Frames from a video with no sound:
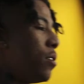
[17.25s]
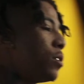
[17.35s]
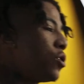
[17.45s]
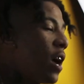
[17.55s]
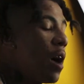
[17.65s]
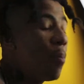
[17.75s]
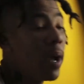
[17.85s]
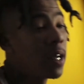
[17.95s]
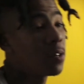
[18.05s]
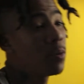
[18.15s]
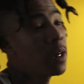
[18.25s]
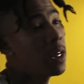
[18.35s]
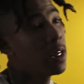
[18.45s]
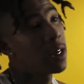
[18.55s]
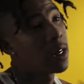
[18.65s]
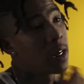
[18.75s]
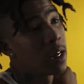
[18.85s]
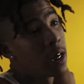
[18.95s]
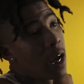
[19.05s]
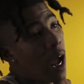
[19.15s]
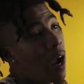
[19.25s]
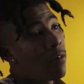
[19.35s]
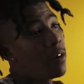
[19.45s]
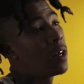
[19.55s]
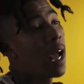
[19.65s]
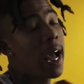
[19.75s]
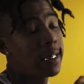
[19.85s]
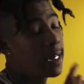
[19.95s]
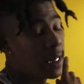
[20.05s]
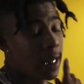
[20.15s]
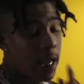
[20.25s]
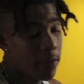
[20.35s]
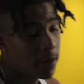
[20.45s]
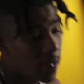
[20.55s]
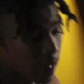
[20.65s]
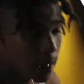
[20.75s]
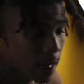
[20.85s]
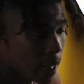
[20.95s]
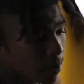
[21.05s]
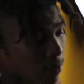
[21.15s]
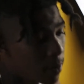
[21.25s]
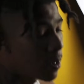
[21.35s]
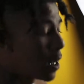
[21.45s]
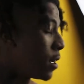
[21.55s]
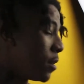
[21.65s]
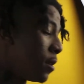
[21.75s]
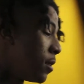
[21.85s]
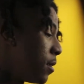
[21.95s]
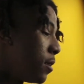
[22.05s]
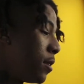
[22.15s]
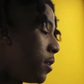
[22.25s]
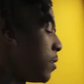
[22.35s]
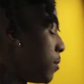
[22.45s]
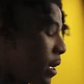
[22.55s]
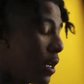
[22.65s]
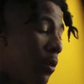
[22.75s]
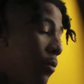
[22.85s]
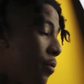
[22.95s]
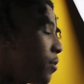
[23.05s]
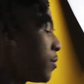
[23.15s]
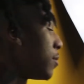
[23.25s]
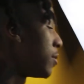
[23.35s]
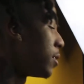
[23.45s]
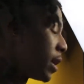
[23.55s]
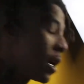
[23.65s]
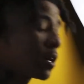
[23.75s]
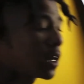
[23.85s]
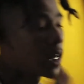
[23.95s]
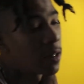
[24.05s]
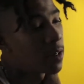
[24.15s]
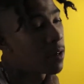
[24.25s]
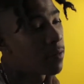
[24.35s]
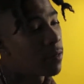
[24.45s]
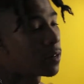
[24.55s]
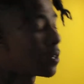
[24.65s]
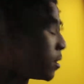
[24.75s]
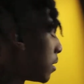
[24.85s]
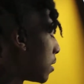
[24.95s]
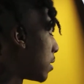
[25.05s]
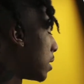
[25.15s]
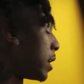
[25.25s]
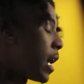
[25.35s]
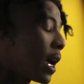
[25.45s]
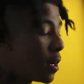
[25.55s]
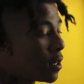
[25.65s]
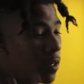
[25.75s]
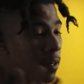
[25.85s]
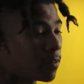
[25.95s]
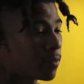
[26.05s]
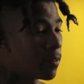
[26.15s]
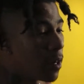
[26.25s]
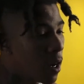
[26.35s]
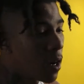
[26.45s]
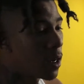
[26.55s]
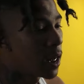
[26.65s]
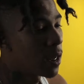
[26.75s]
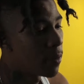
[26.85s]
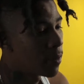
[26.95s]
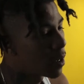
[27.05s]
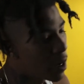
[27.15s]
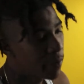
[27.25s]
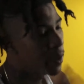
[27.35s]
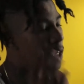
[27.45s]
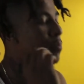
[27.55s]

When Trap passed away, I really I attended everything he had going on, like the the wake, the funeral, the candlelight service, the night of, all that, comforting his